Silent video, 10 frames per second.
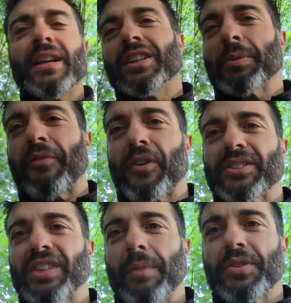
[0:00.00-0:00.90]
It was my
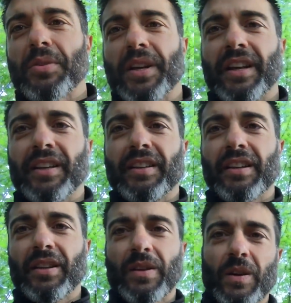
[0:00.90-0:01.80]
first time doing it
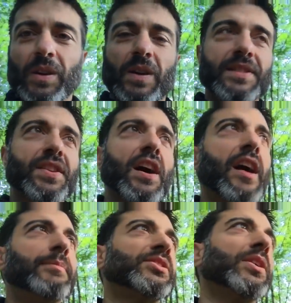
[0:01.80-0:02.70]
in a long
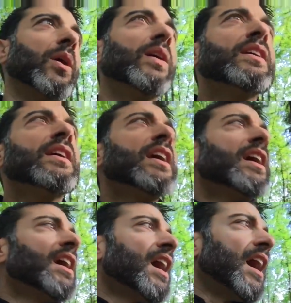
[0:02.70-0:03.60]
time, so
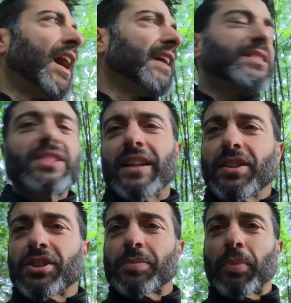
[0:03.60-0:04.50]
I decided
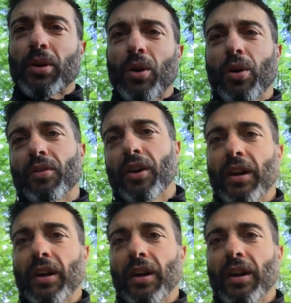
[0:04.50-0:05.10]
to just pull over.